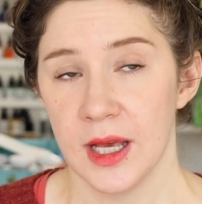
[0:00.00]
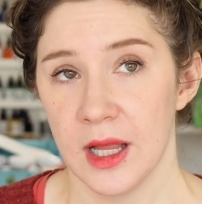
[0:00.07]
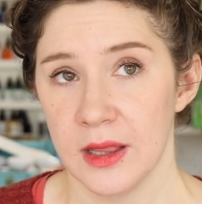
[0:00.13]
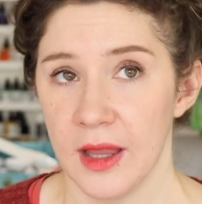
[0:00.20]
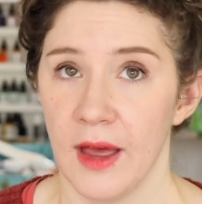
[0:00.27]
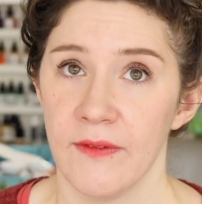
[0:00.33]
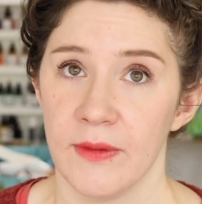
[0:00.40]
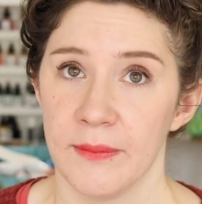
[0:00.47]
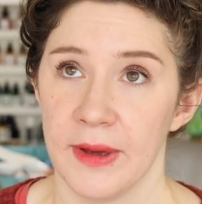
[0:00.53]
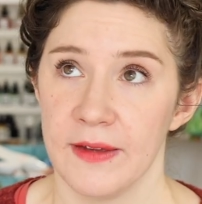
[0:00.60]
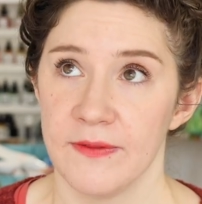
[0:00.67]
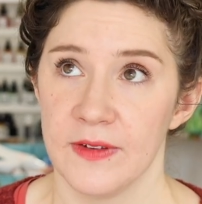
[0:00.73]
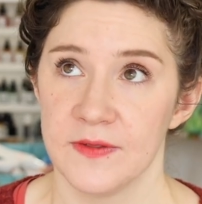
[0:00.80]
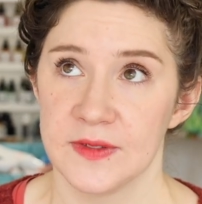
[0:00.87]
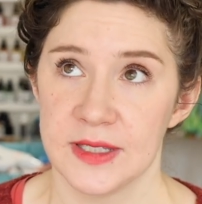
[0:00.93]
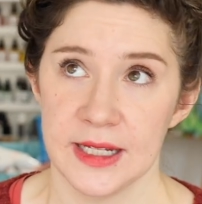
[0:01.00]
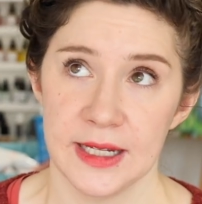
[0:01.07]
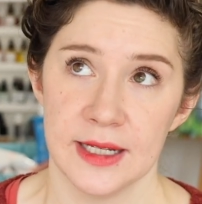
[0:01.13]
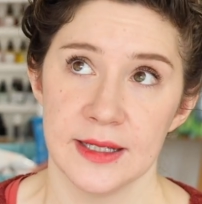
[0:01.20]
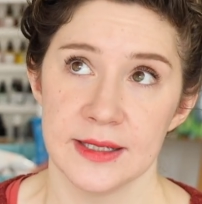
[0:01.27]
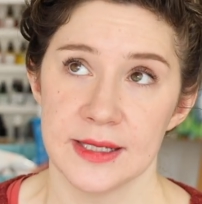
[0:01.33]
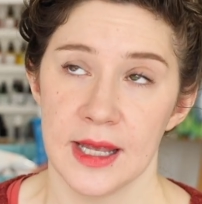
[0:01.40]
eleven by
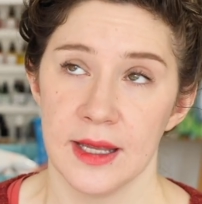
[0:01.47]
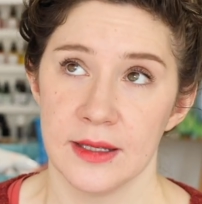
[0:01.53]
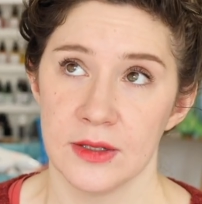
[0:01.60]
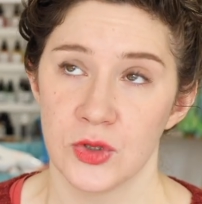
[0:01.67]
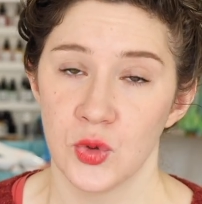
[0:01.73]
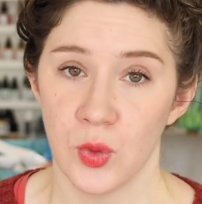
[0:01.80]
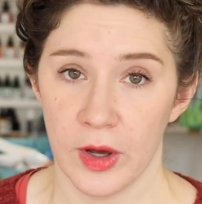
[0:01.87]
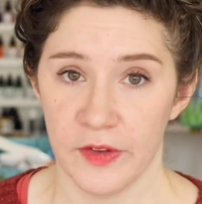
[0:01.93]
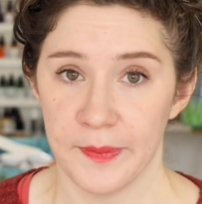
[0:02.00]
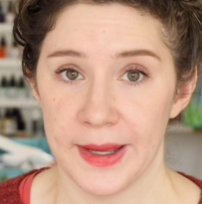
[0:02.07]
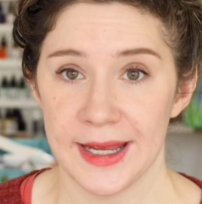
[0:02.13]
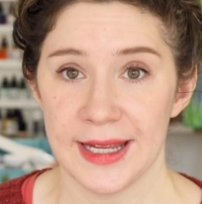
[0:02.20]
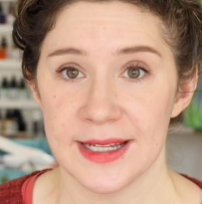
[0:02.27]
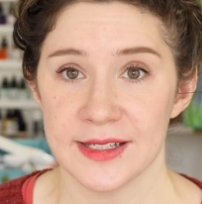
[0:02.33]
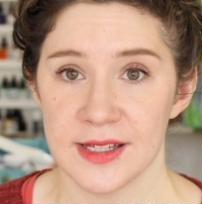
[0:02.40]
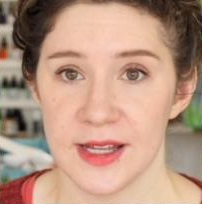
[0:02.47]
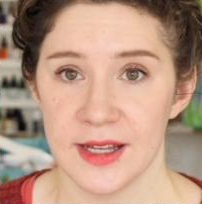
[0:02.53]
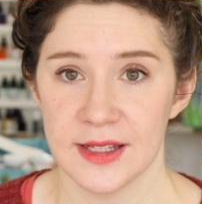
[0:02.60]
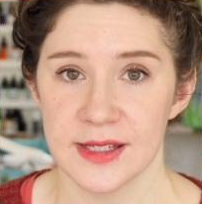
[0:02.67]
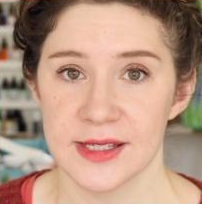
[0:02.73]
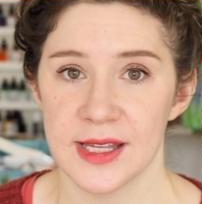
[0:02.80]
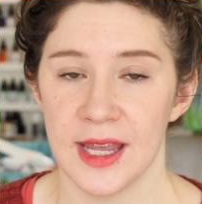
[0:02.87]
fifteens, and twelve by
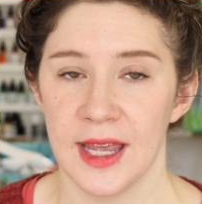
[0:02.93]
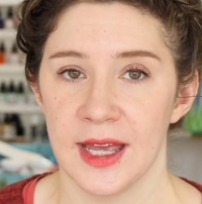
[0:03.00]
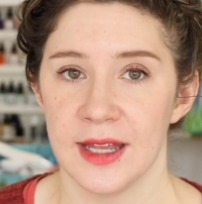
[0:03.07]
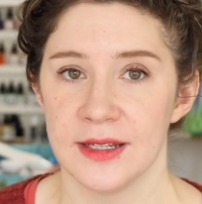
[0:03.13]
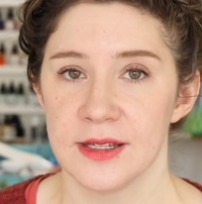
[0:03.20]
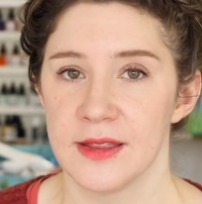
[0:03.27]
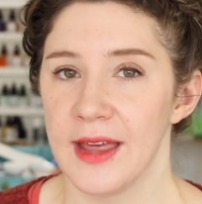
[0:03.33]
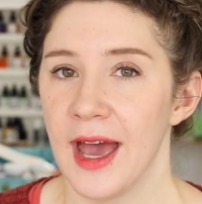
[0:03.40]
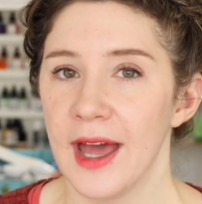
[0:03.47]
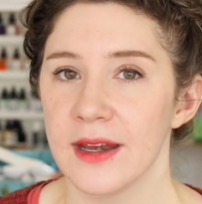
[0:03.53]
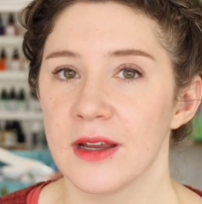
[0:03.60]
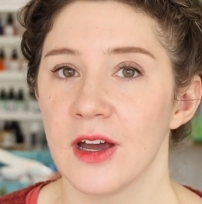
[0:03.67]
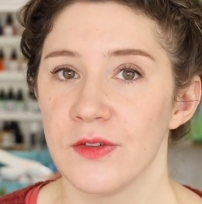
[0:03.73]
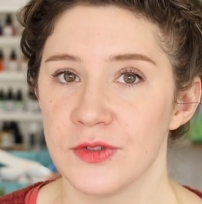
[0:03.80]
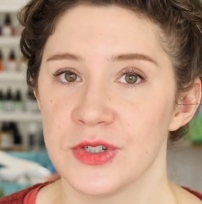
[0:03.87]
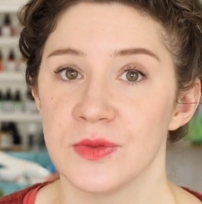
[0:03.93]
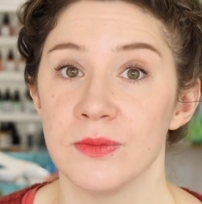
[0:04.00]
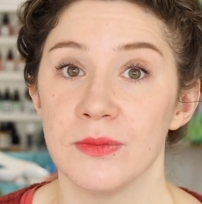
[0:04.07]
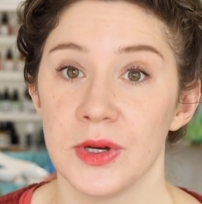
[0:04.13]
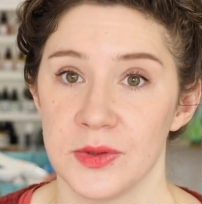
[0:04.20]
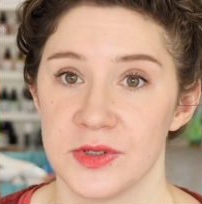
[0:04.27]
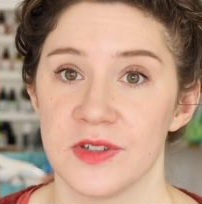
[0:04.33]
eighteens, and that covers
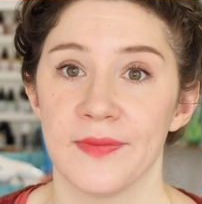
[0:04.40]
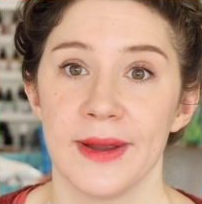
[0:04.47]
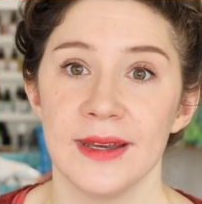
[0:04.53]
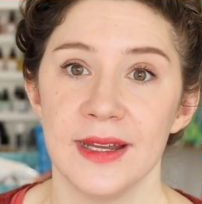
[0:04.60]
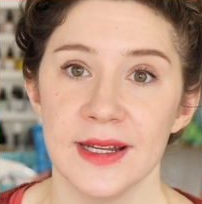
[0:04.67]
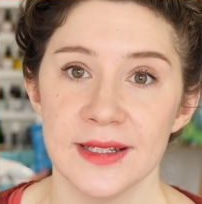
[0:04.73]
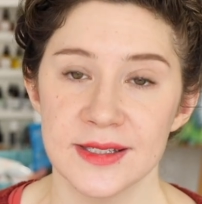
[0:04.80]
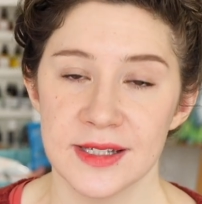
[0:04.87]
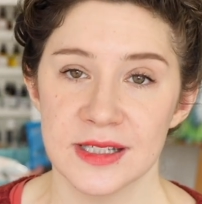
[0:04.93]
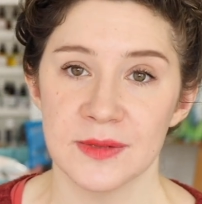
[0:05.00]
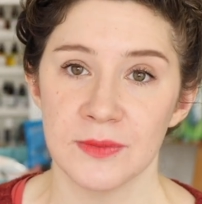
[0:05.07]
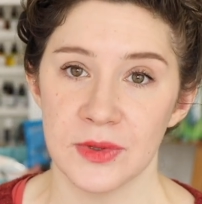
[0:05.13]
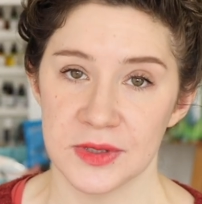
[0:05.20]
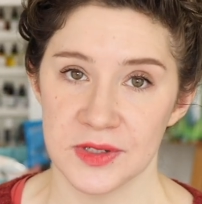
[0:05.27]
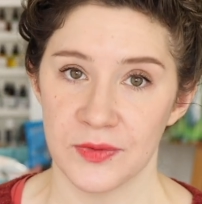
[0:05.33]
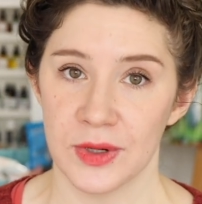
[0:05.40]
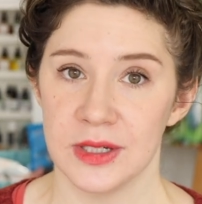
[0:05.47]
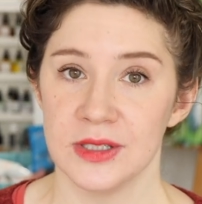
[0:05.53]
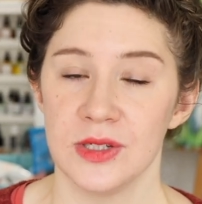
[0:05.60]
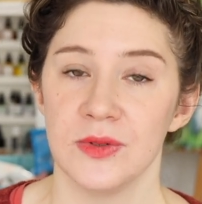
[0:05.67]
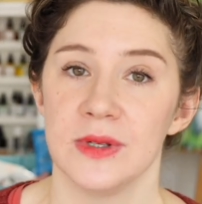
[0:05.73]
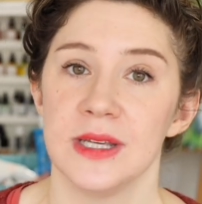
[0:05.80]
most of my needs since most of what I do